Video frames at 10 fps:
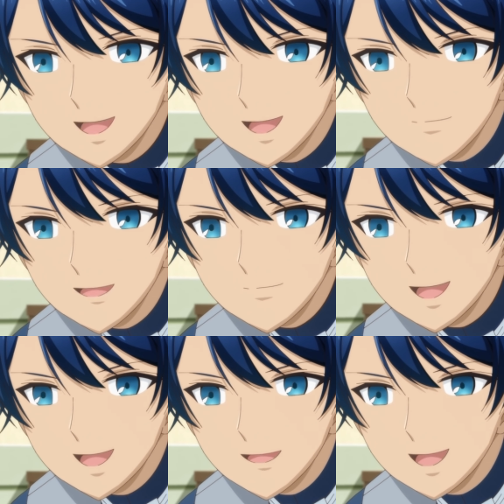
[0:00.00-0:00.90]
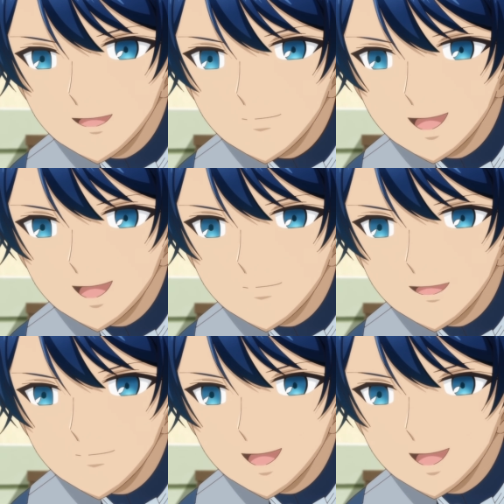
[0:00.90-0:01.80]
Duke, having witnessed it
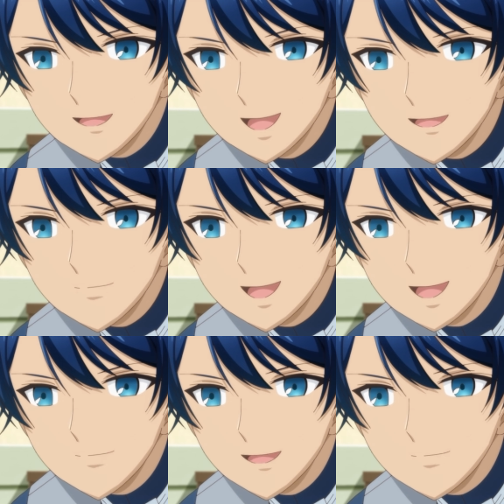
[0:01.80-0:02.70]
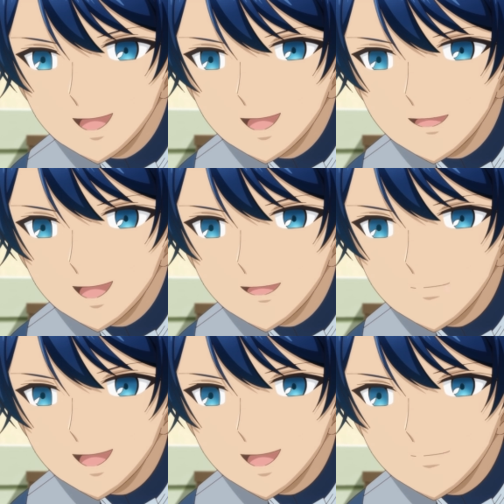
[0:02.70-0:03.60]
all, asked if she was
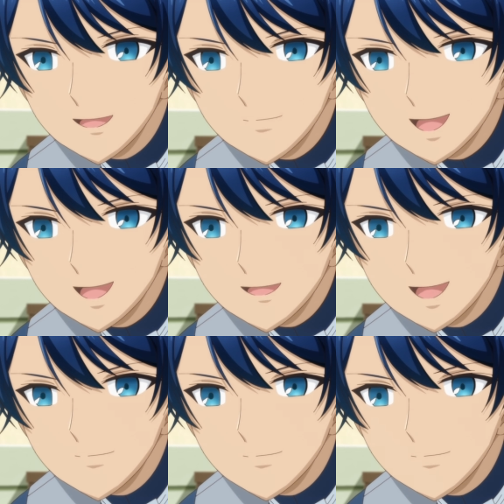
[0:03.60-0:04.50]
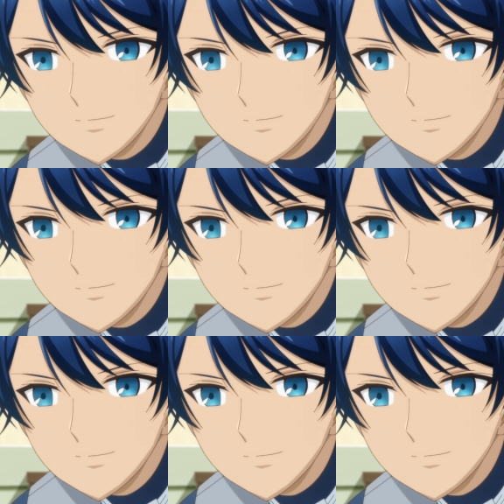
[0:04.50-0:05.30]
nervous. She glanced up at him,